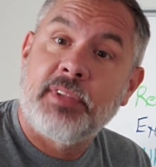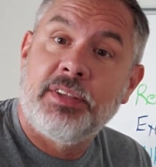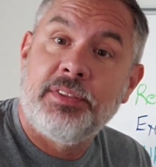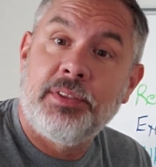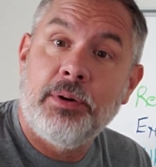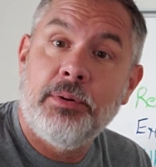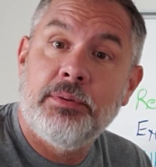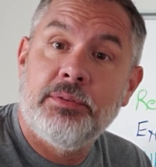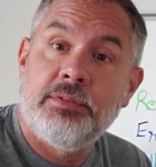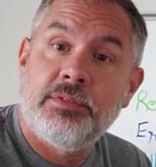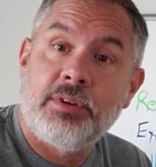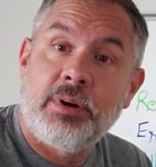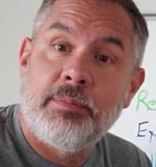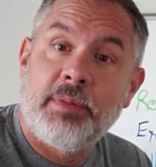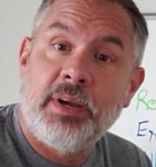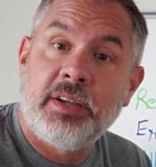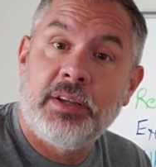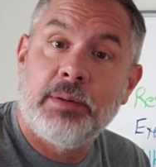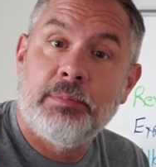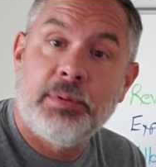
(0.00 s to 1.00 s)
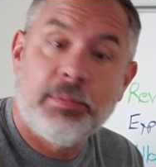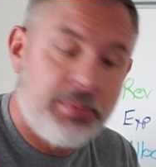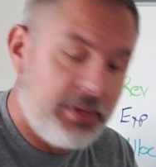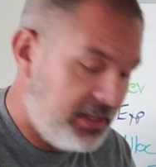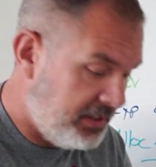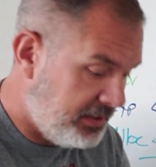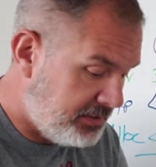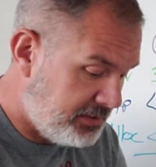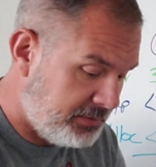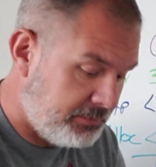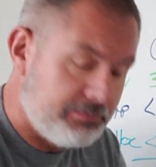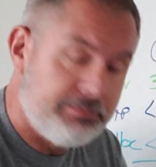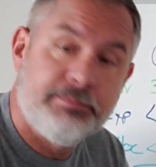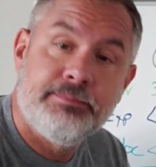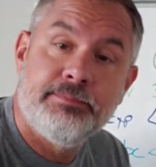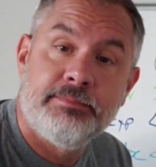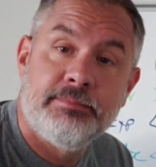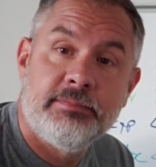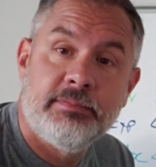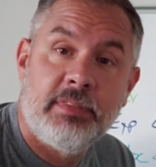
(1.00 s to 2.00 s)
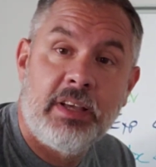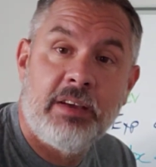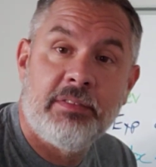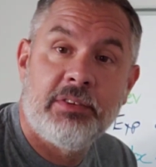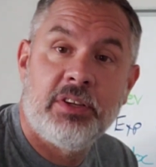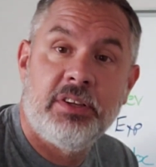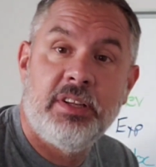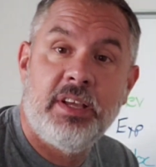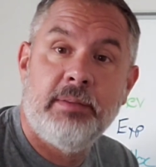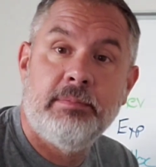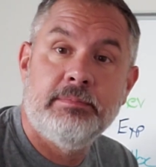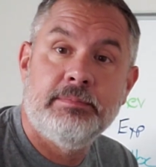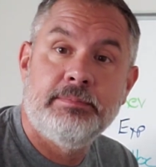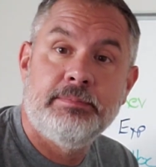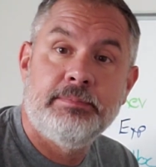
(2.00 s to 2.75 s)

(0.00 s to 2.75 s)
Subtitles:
those are my couple pennies. Have a good day.